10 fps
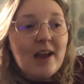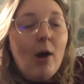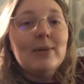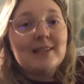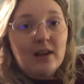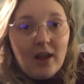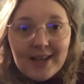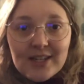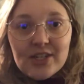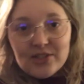oh, it's
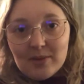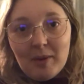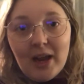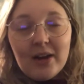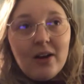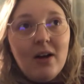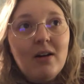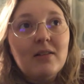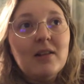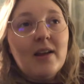like she's a black
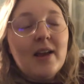girl.